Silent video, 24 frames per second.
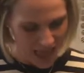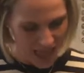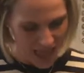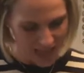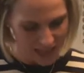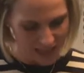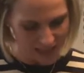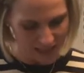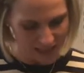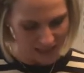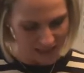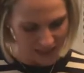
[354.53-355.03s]

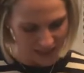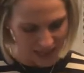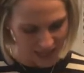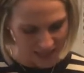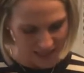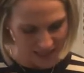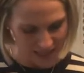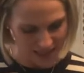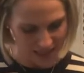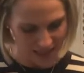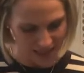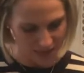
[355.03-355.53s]
and
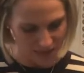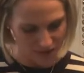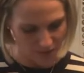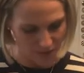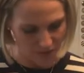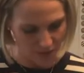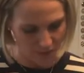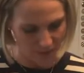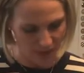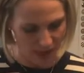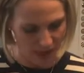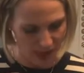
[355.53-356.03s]
cleanse us
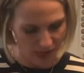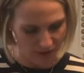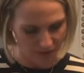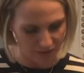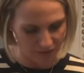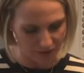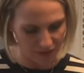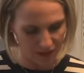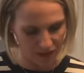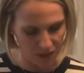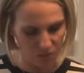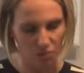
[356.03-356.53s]
from
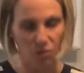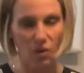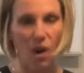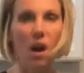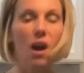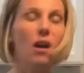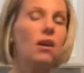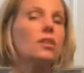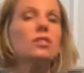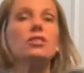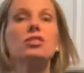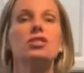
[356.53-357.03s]
every
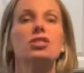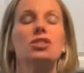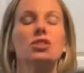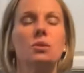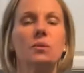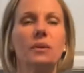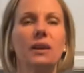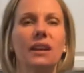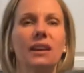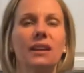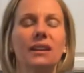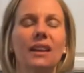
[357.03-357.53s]

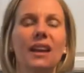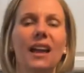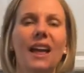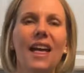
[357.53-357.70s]
wrongdoing.